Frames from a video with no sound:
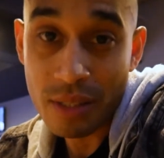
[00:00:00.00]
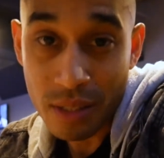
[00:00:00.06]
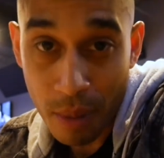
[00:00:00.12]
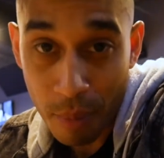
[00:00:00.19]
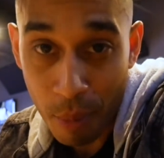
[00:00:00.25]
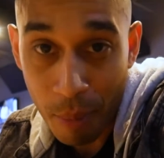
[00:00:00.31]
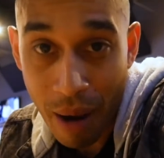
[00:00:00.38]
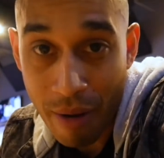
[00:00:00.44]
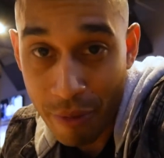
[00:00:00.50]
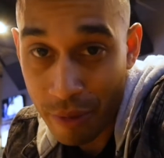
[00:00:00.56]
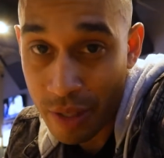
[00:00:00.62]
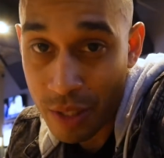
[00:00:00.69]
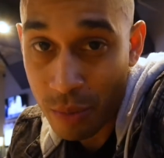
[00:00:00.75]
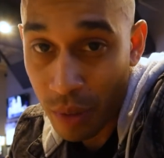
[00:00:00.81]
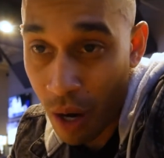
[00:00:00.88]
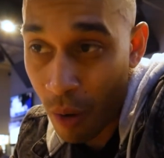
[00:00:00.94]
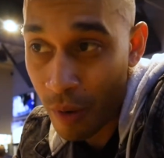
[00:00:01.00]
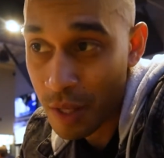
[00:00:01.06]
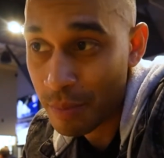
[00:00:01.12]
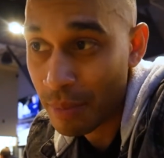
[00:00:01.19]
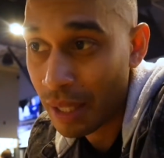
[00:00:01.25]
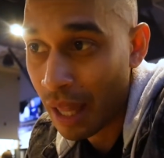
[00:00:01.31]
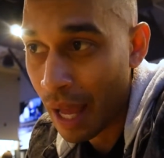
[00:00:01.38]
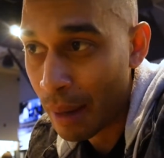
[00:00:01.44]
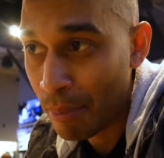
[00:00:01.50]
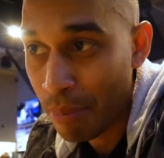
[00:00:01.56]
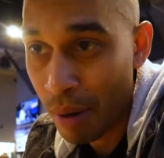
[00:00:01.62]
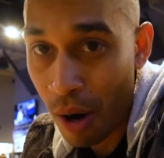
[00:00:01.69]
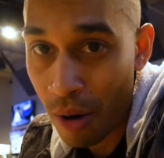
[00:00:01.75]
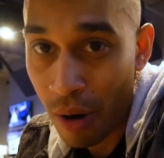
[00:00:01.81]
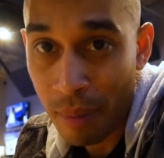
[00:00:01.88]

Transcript: some of my friends would always be like, bro,